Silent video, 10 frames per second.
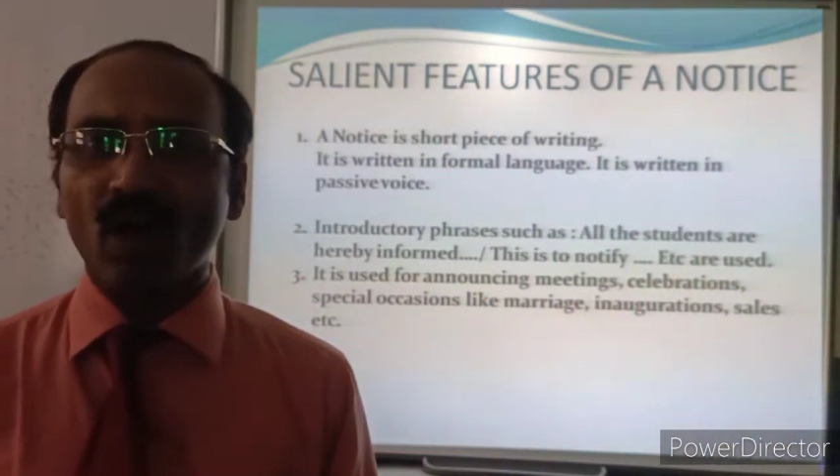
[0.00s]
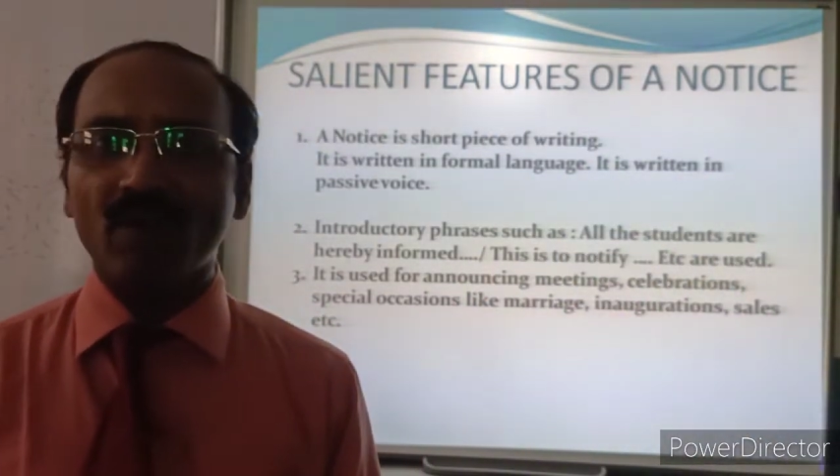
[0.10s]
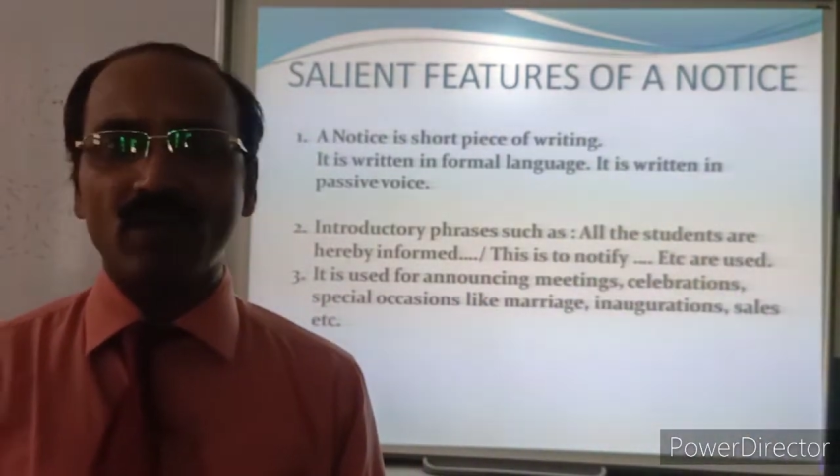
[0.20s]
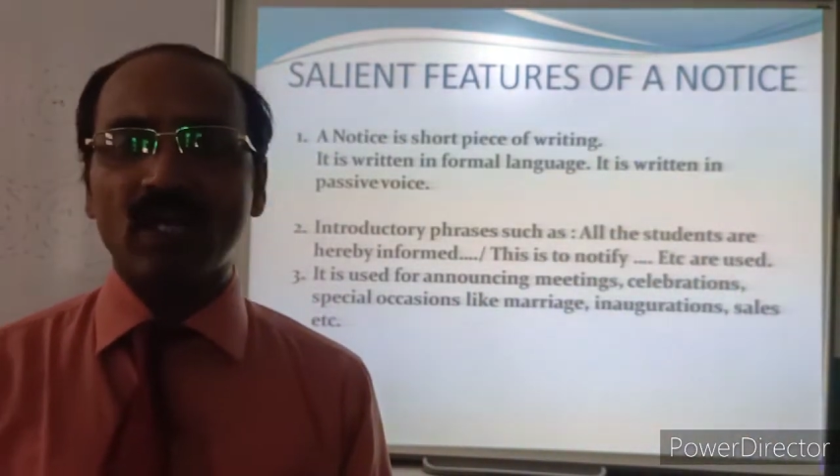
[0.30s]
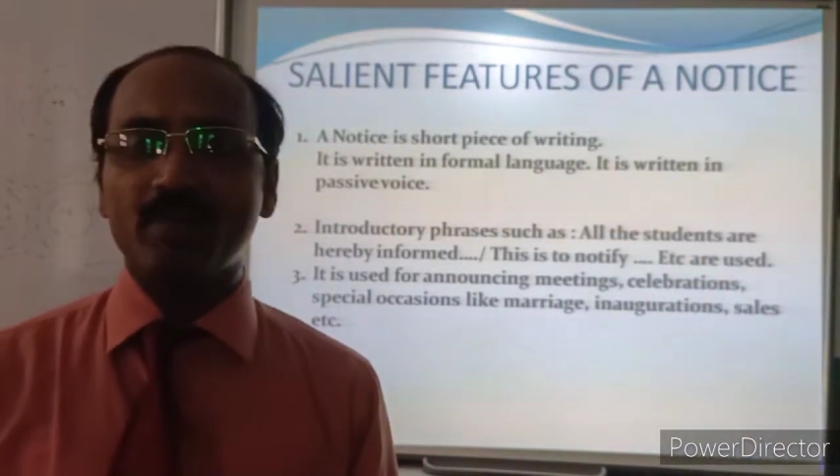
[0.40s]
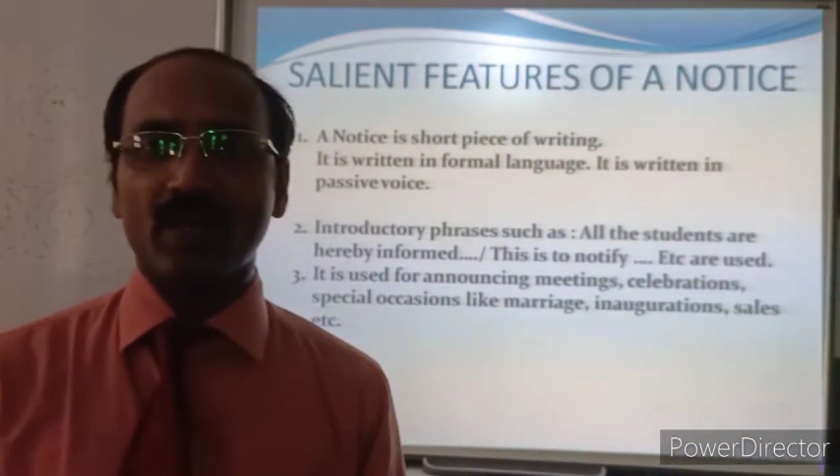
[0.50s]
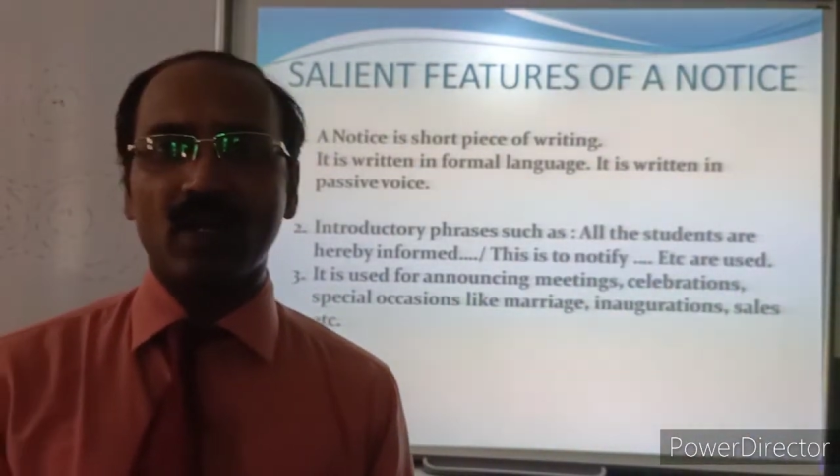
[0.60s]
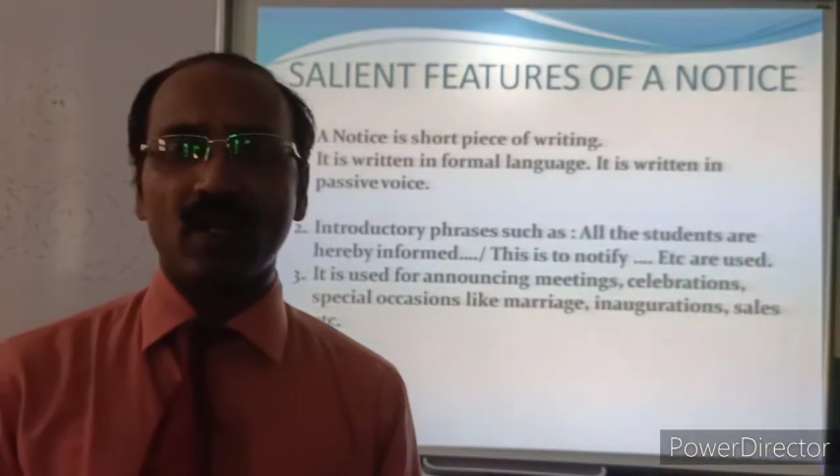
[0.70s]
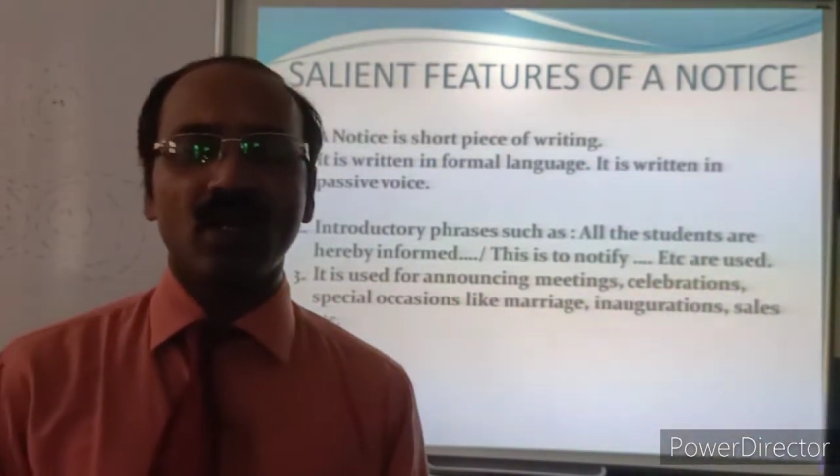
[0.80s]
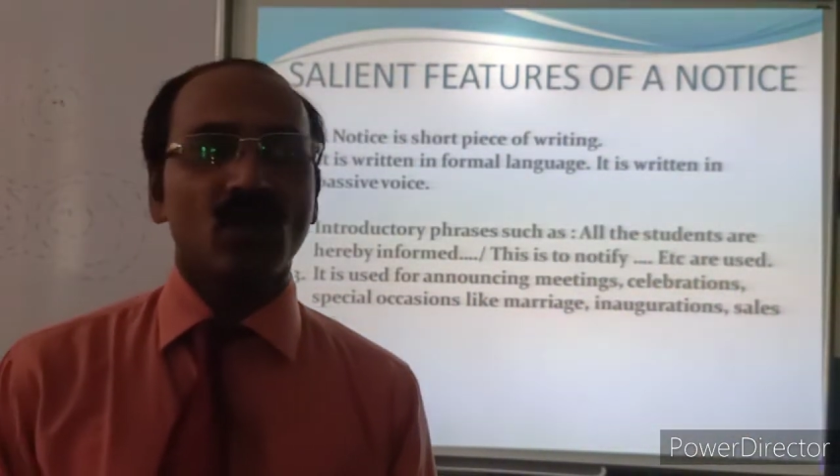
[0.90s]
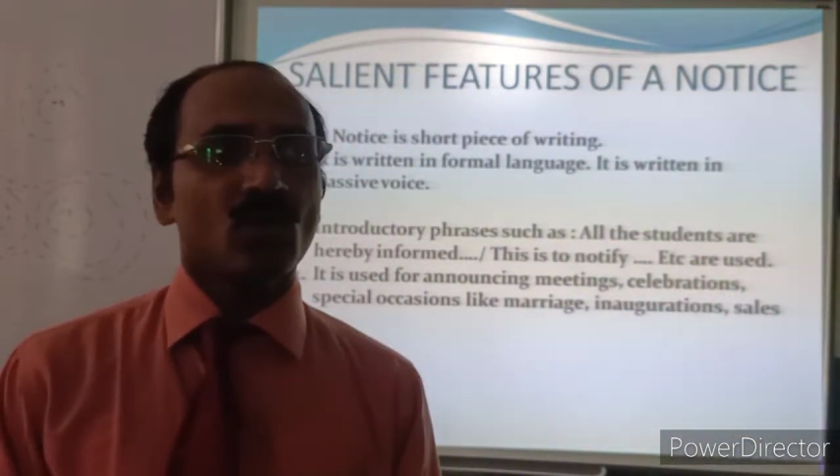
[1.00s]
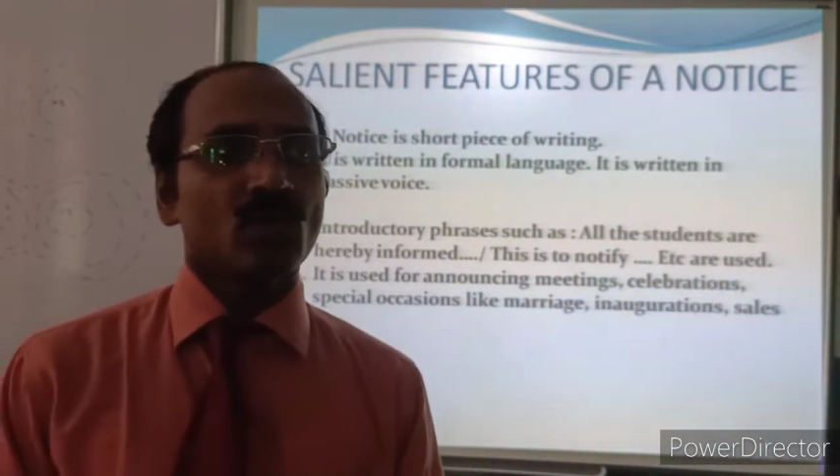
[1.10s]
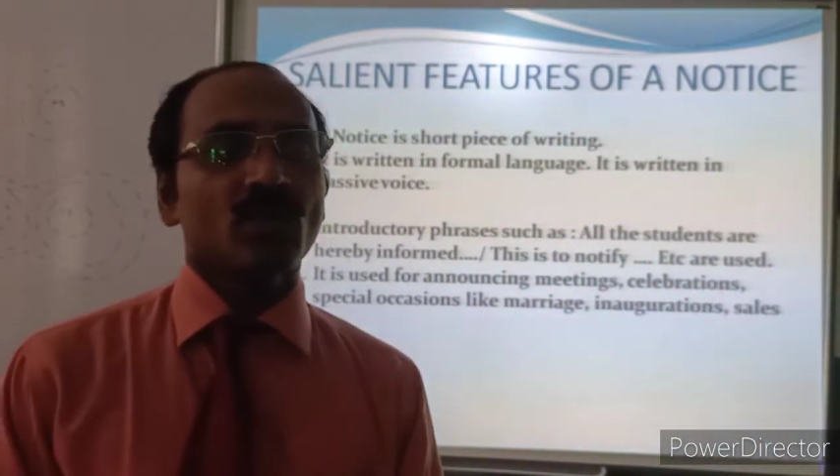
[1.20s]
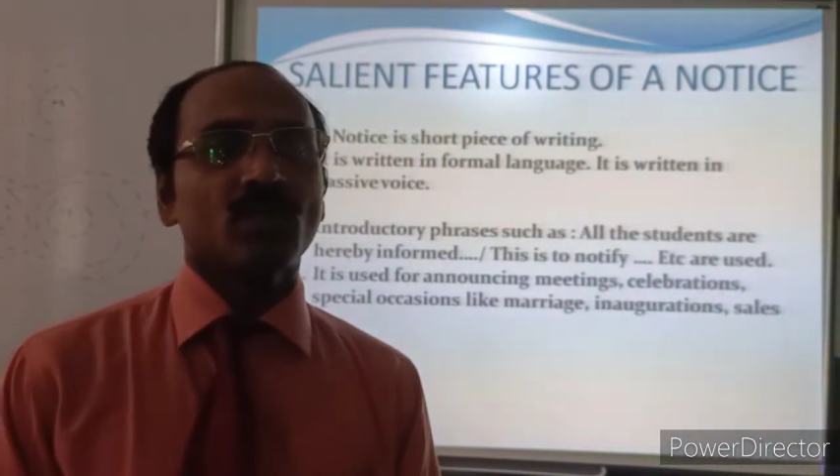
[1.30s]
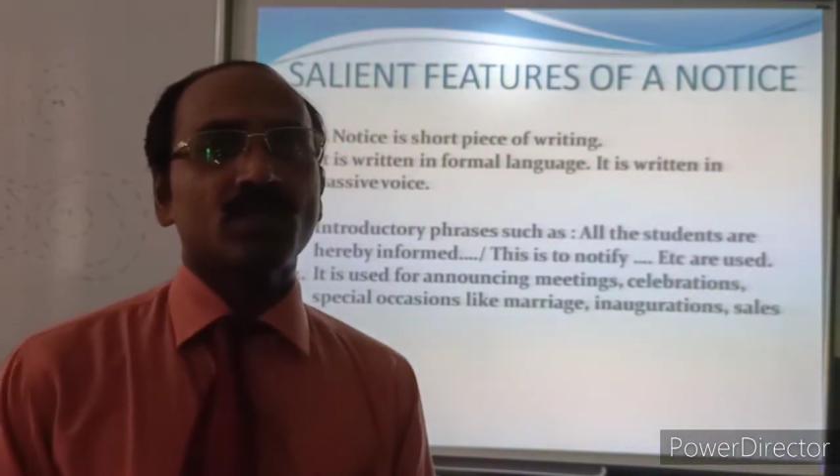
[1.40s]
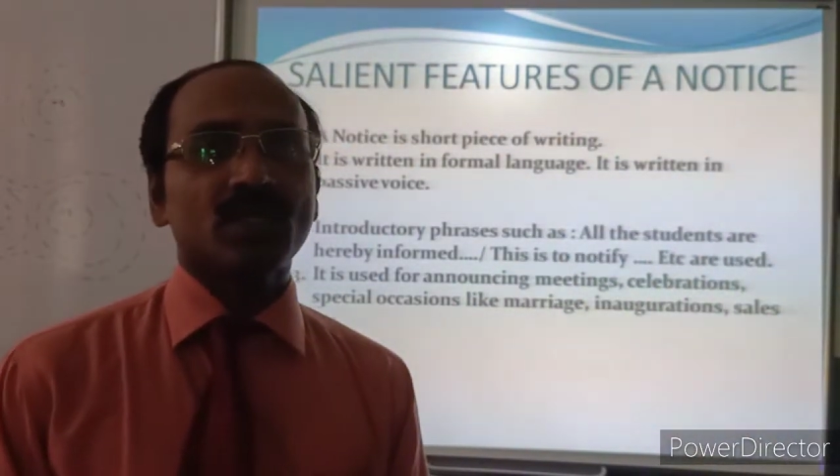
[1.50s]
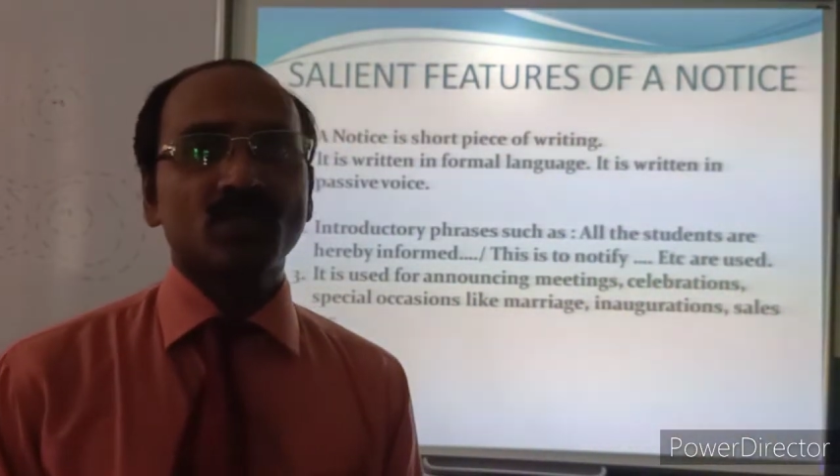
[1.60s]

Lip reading: of April the